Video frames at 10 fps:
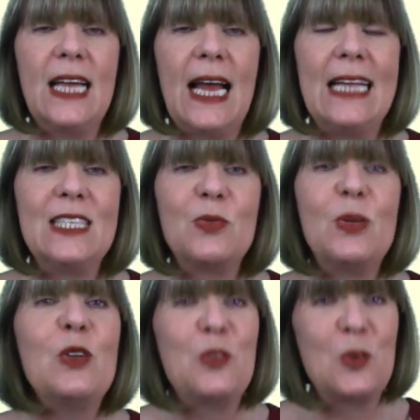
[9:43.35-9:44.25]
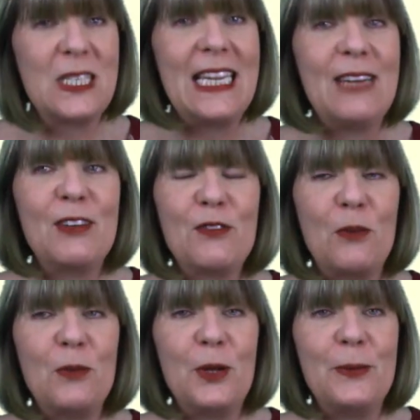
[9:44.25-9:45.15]
and we look forward to hearing
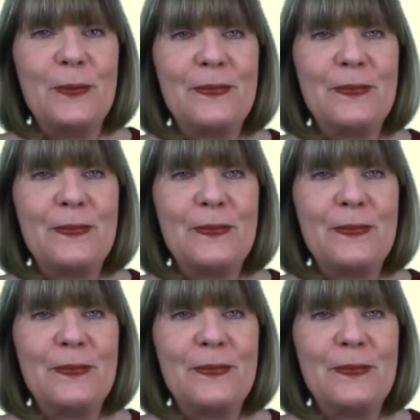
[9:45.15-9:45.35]
from you.